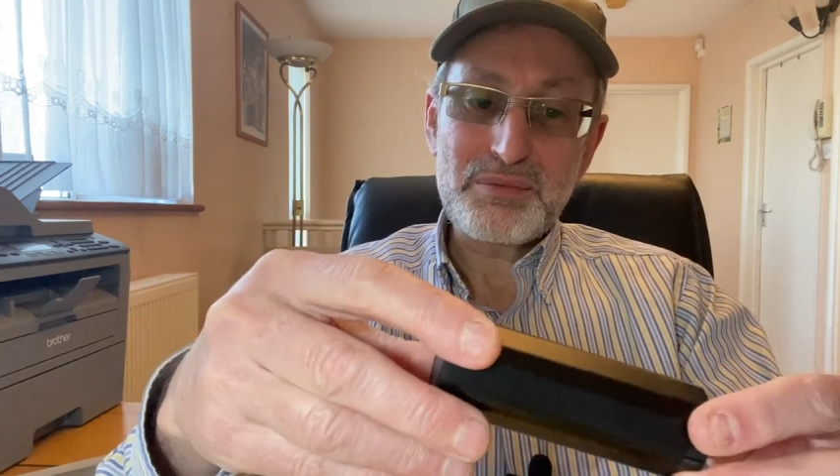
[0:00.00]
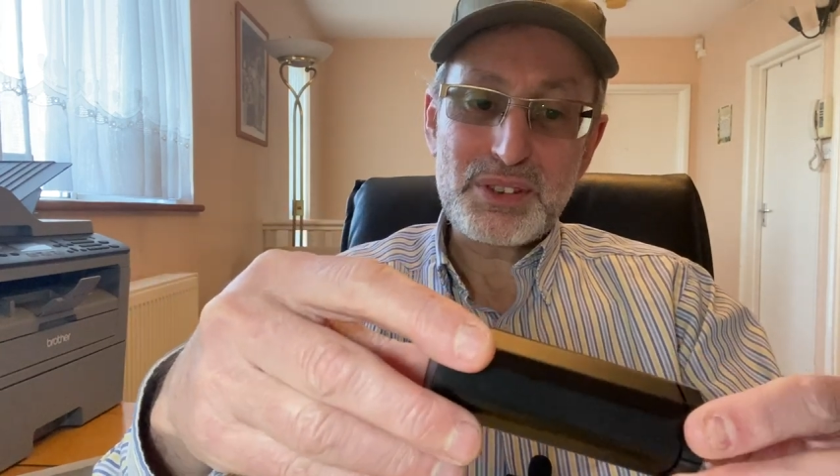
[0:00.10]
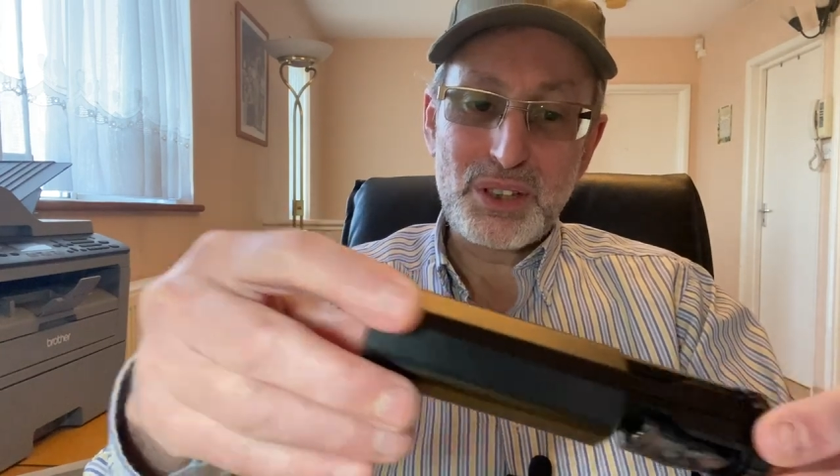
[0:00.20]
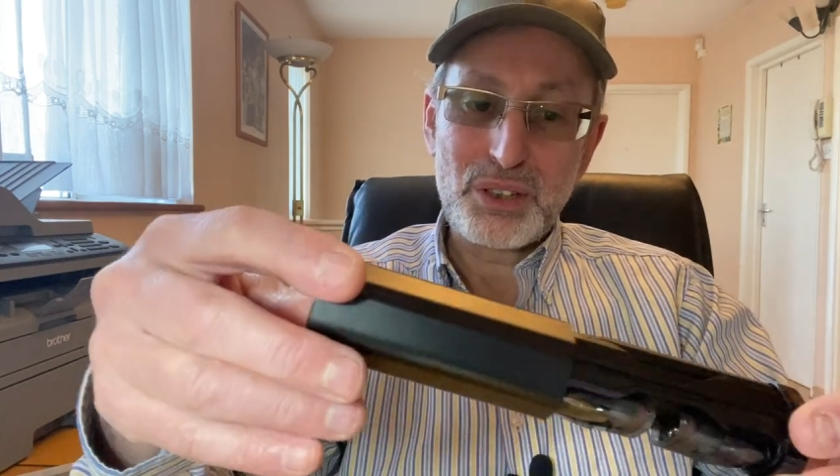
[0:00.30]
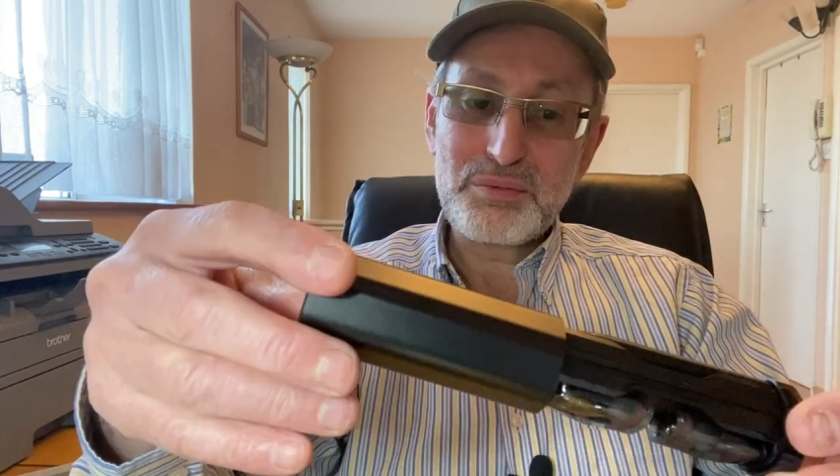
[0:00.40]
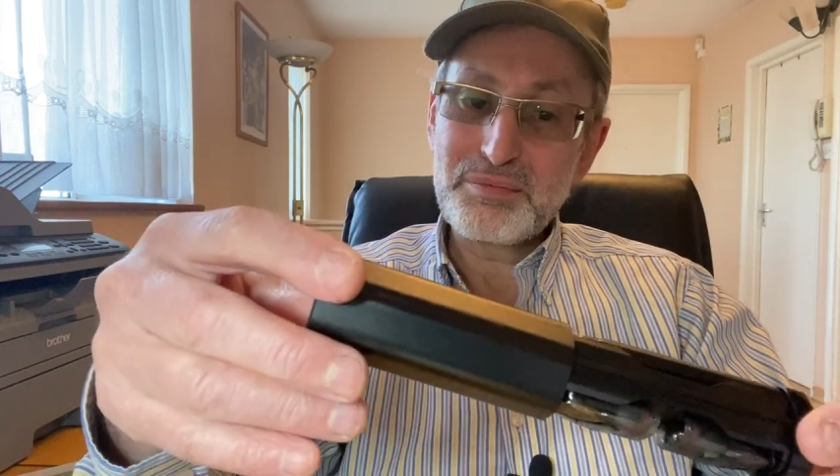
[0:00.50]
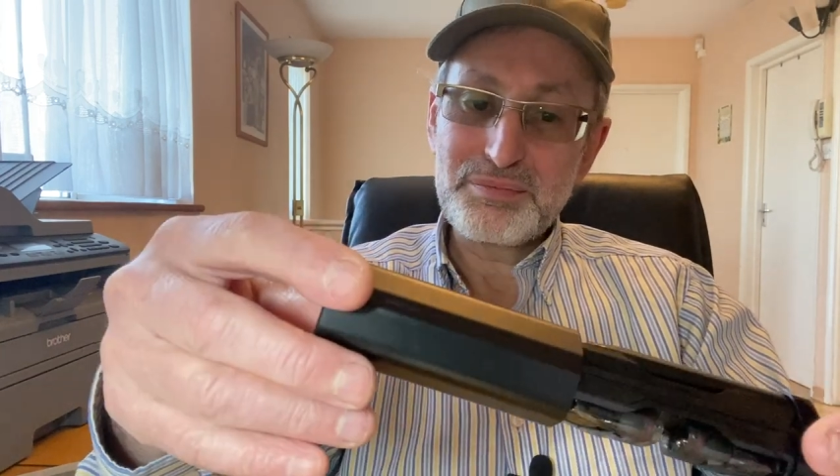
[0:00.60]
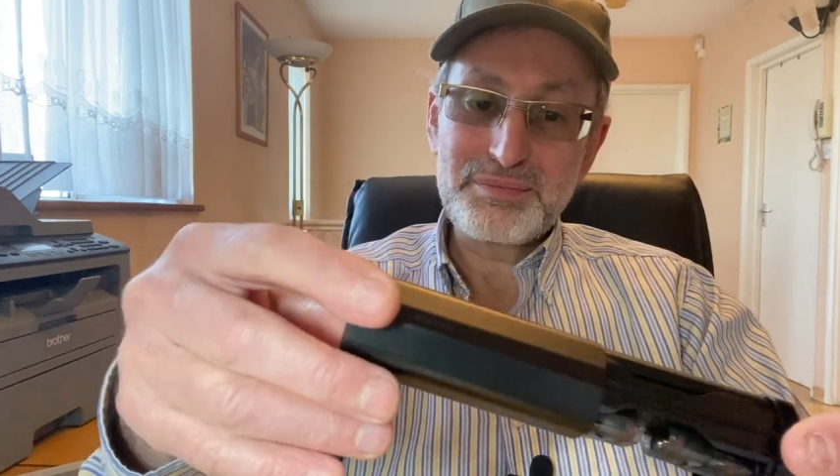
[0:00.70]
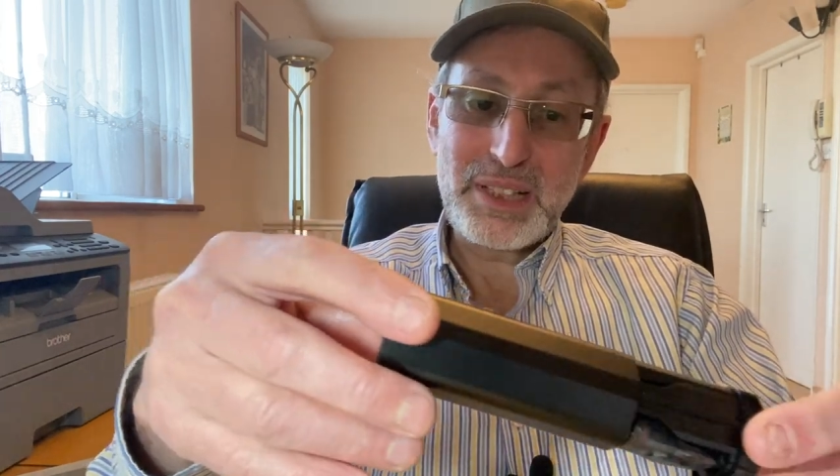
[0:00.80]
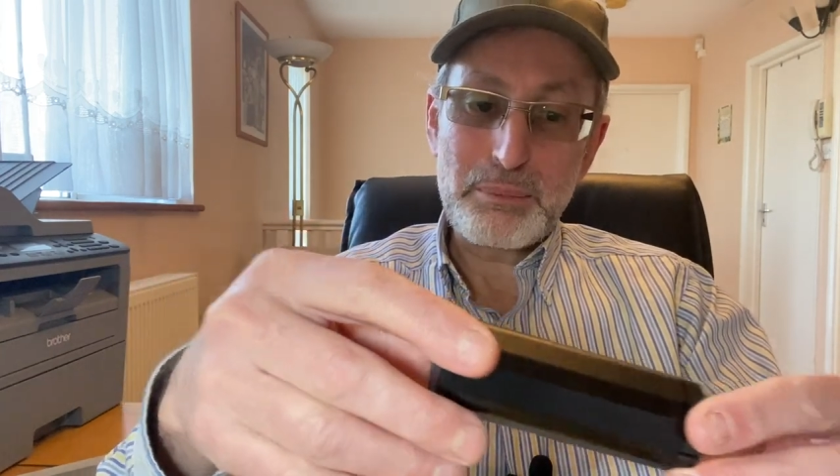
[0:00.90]
so
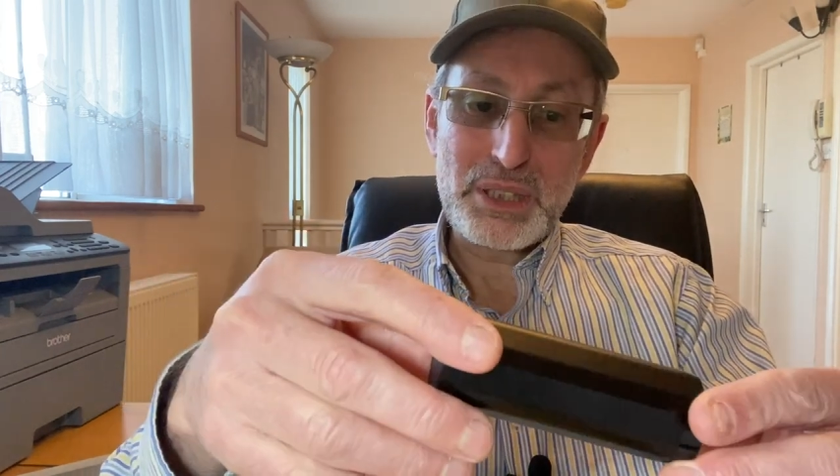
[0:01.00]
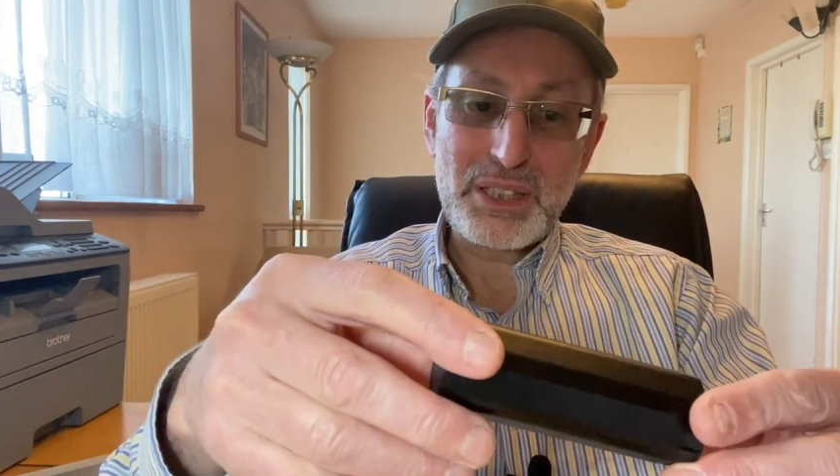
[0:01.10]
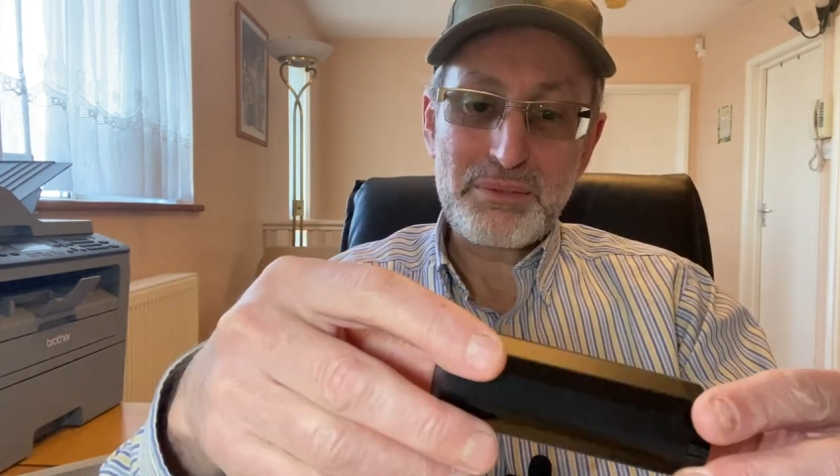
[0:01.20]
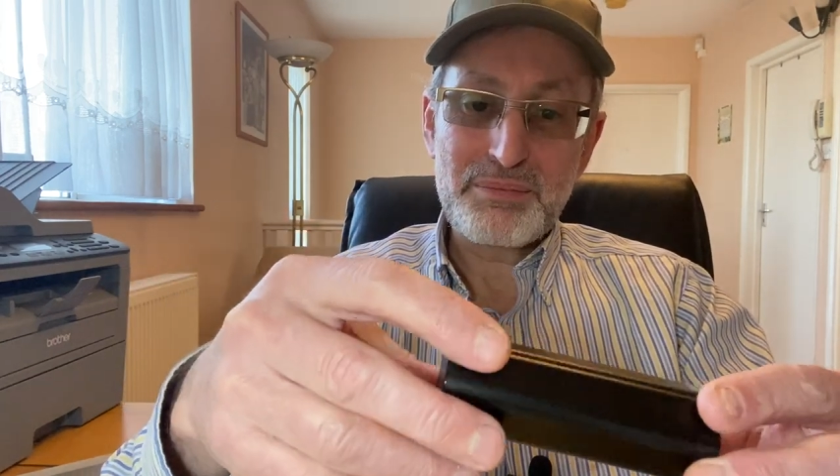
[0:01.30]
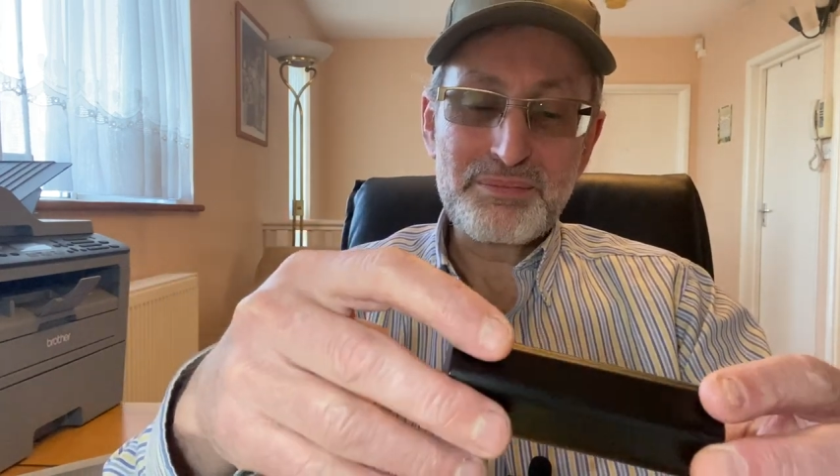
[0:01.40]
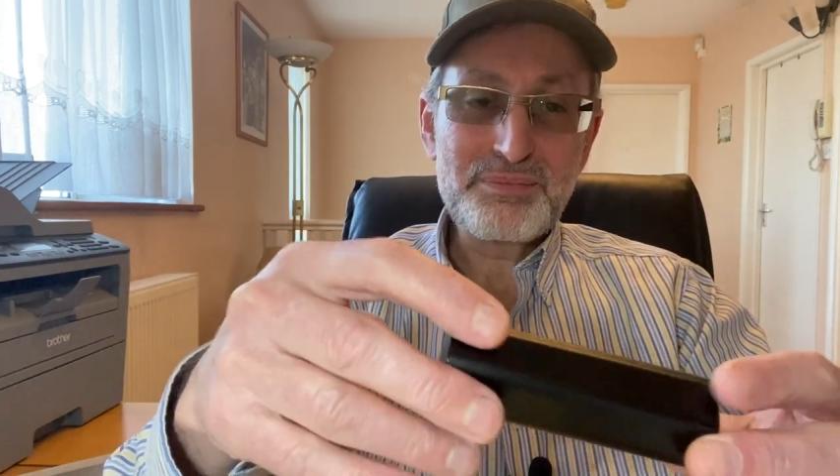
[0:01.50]
they beat them.